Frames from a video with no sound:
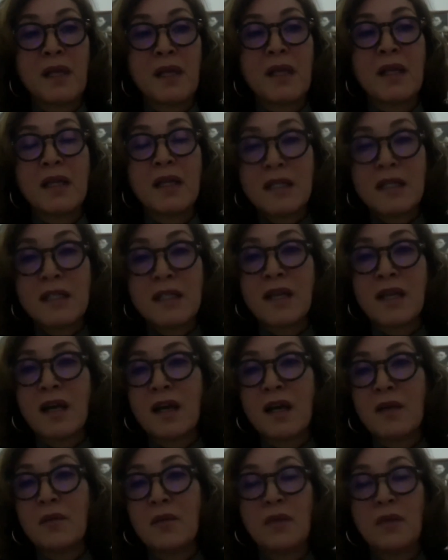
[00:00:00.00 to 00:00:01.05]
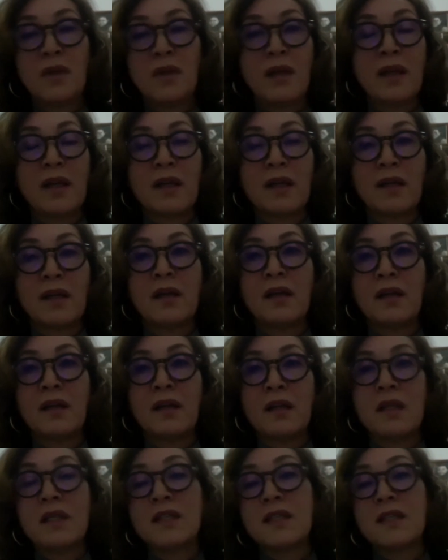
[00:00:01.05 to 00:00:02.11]
in this time, like
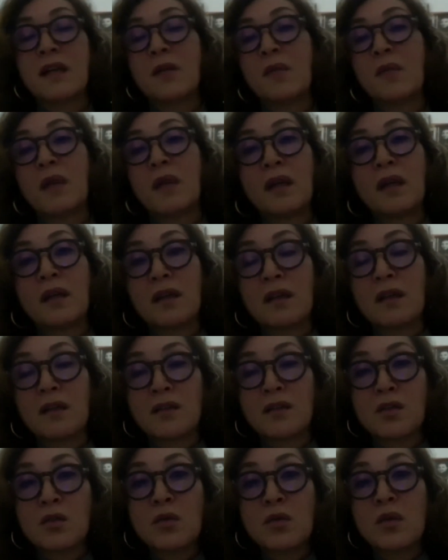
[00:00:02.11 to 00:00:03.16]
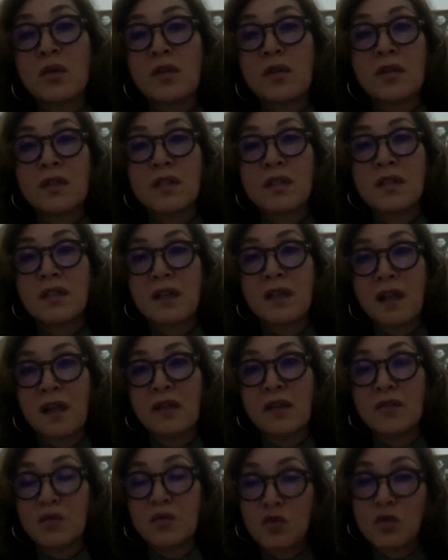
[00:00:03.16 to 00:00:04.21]
2 years,
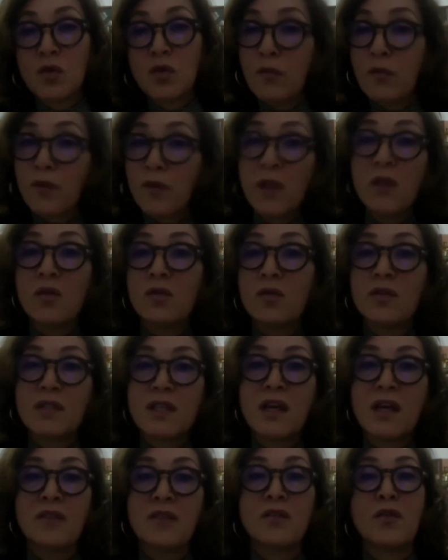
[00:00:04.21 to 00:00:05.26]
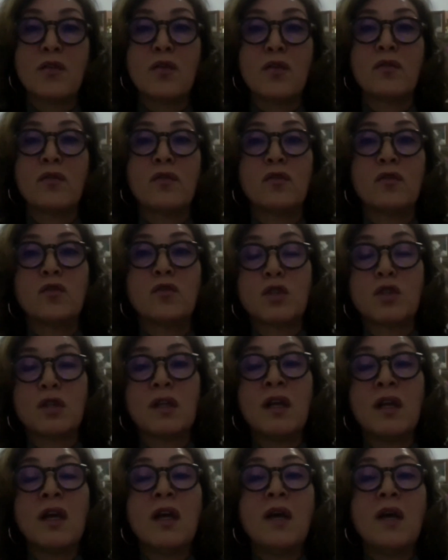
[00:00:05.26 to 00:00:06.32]
like 2-3 years after the
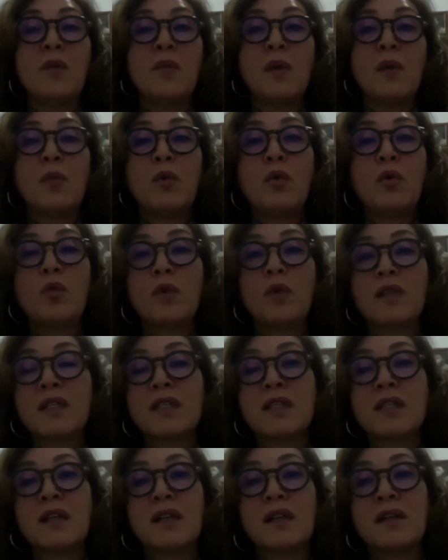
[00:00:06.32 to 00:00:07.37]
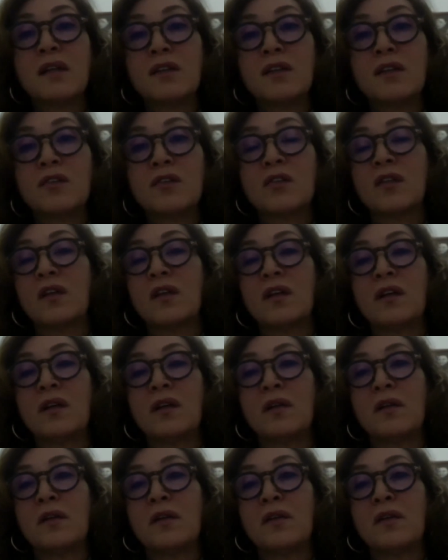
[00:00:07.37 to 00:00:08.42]
revolution, people were still not
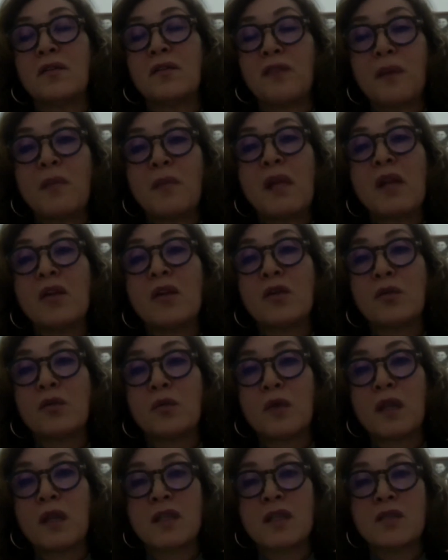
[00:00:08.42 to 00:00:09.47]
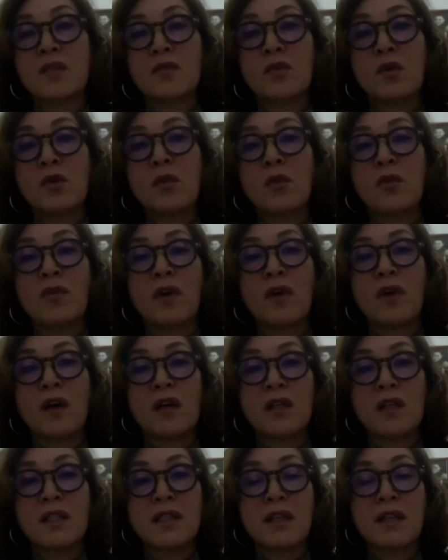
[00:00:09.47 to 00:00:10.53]
familiar with this form of
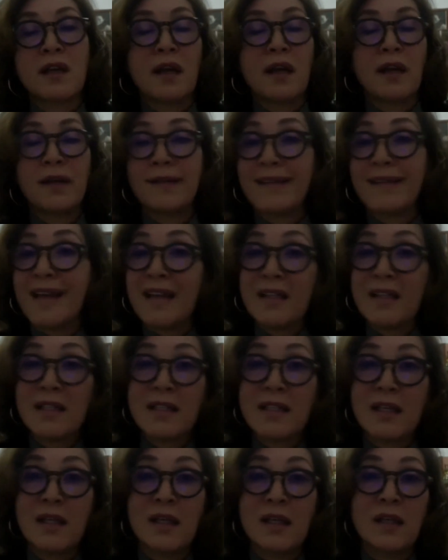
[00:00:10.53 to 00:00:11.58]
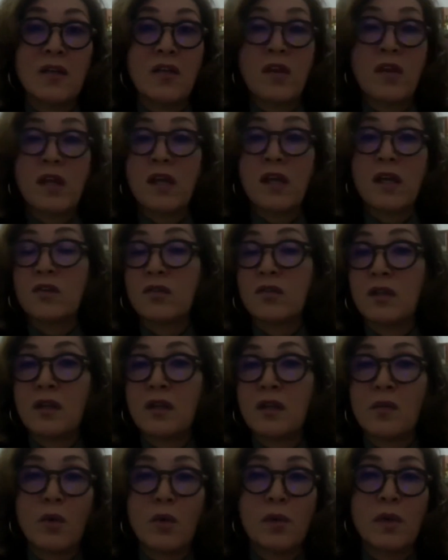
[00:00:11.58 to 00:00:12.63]
arts, like dancing, theater
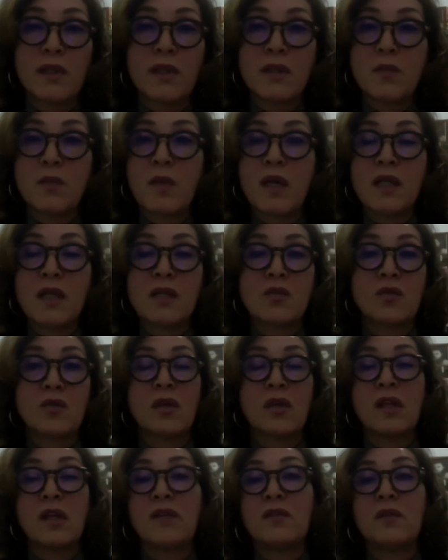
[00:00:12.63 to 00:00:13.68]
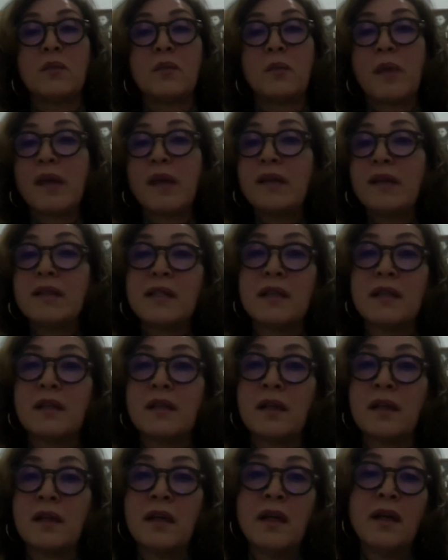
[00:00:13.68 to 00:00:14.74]
in public space, or even
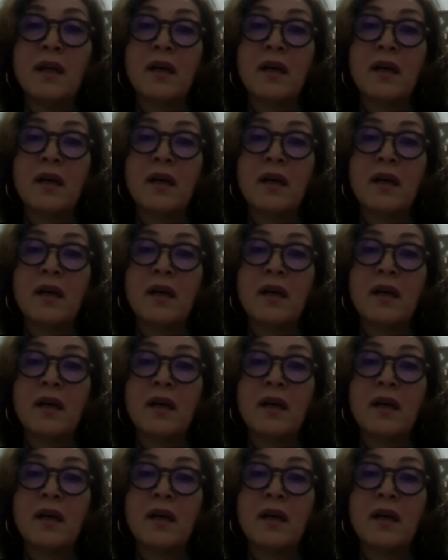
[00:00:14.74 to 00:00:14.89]
painting,